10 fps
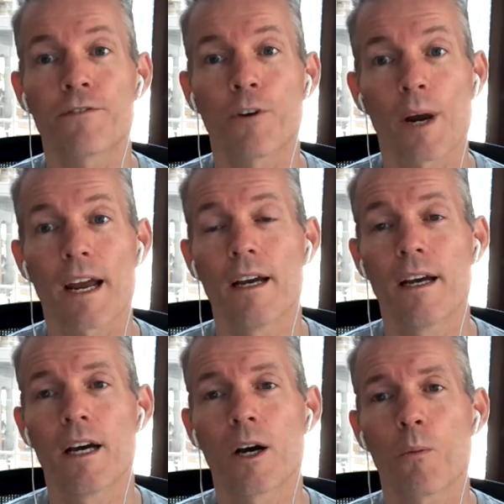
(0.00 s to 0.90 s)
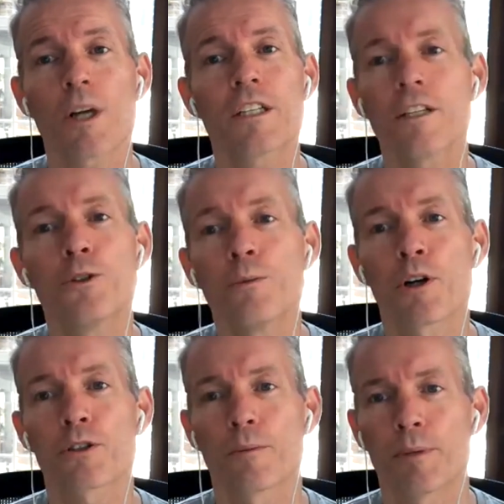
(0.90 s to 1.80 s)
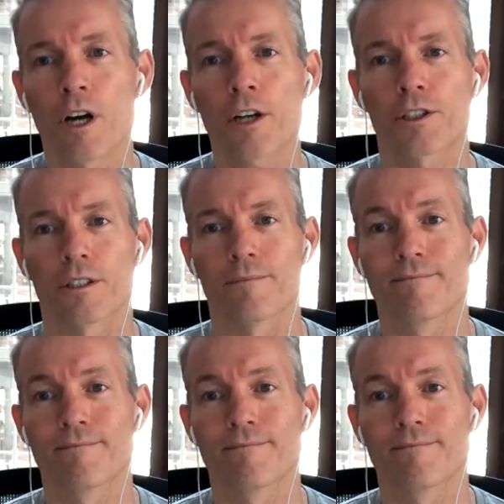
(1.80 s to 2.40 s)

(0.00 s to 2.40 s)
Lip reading: for where, what did you push to production?